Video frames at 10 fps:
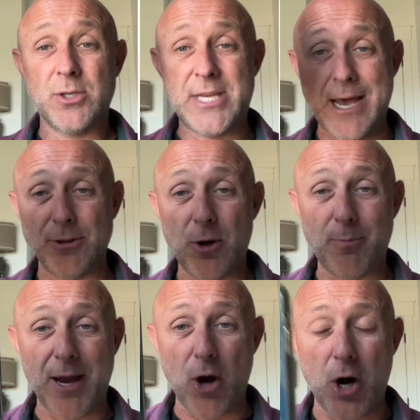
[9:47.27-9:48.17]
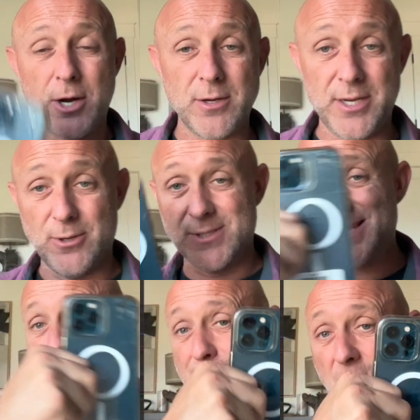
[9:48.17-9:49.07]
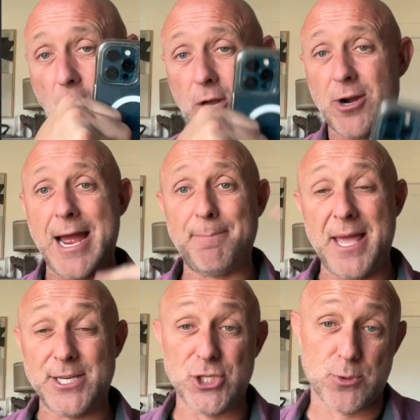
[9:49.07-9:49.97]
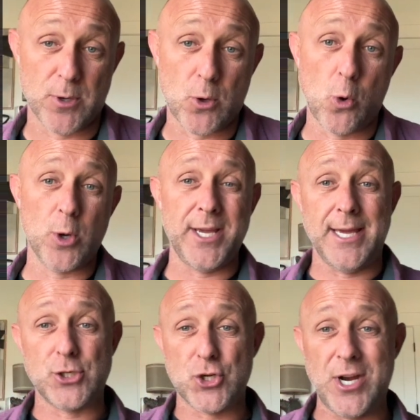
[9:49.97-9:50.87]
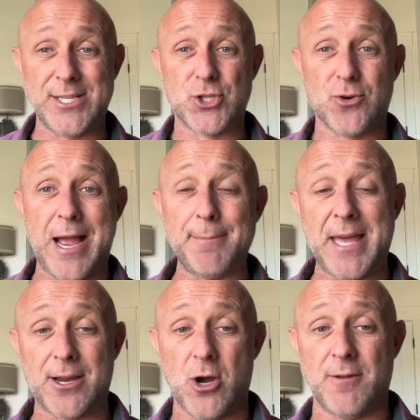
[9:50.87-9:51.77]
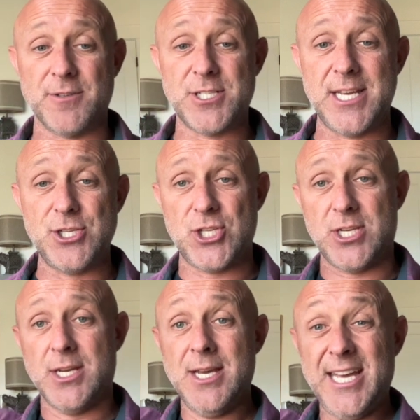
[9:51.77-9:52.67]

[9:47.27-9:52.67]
download my Otter, set up the Otter app and just record it and transcribe that conversation